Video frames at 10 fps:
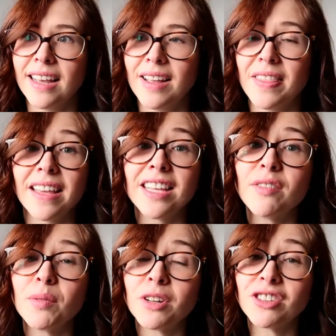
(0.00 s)
And thank you
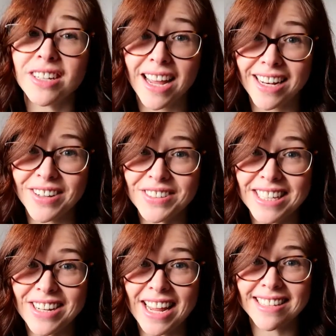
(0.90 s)
for watching, and I'll see
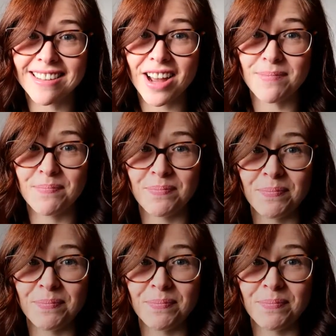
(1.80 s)
you next time.